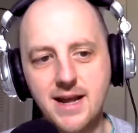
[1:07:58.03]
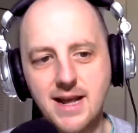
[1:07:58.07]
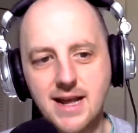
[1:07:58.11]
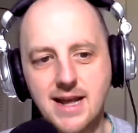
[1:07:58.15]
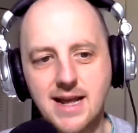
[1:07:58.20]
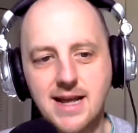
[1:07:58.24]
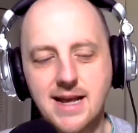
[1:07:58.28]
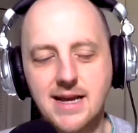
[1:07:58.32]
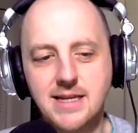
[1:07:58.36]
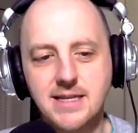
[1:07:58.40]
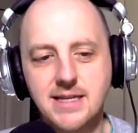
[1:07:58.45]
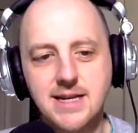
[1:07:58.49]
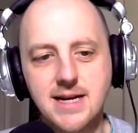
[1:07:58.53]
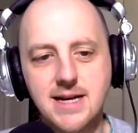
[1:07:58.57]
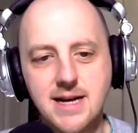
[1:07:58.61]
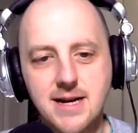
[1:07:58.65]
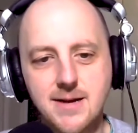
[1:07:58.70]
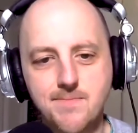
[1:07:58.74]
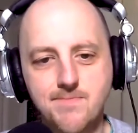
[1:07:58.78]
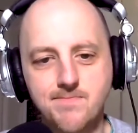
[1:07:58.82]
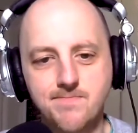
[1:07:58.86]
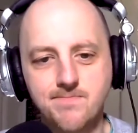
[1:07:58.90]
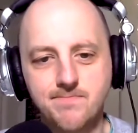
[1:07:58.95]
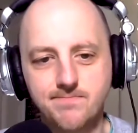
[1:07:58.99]
And
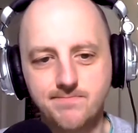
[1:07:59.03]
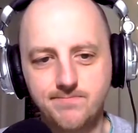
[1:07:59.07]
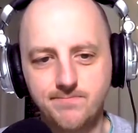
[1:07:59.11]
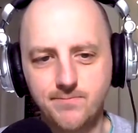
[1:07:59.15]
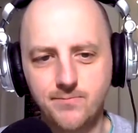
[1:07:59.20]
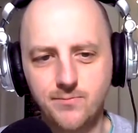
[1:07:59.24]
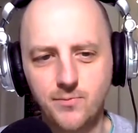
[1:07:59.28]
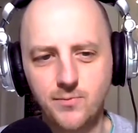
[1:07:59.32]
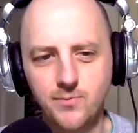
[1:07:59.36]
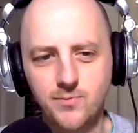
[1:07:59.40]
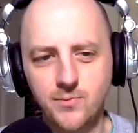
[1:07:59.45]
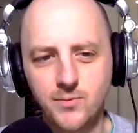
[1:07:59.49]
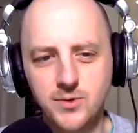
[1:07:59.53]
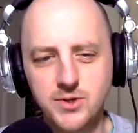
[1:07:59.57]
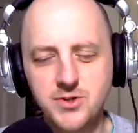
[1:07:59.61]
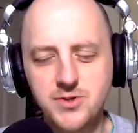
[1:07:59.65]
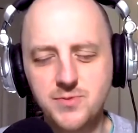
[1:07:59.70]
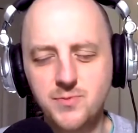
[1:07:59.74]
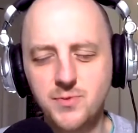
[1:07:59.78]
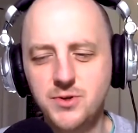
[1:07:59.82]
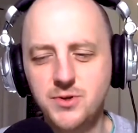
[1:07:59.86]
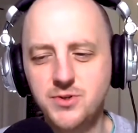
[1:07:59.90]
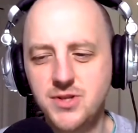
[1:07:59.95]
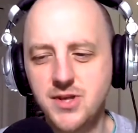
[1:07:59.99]
what
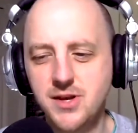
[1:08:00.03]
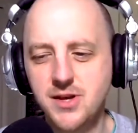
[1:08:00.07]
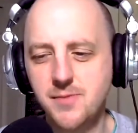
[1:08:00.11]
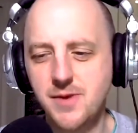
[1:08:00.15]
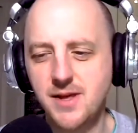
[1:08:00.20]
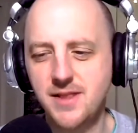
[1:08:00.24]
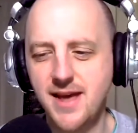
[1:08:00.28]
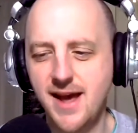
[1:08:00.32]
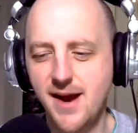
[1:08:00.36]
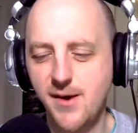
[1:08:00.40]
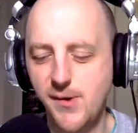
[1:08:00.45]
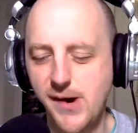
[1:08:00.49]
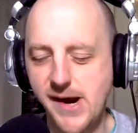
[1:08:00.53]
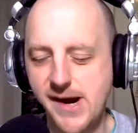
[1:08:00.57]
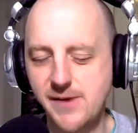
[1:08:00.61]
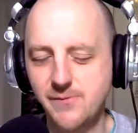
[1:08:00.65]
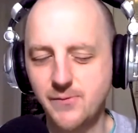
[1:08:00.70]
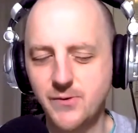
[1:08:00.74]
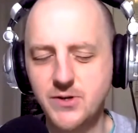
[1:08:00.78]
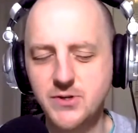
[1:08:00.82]
did you think about that, Ryan?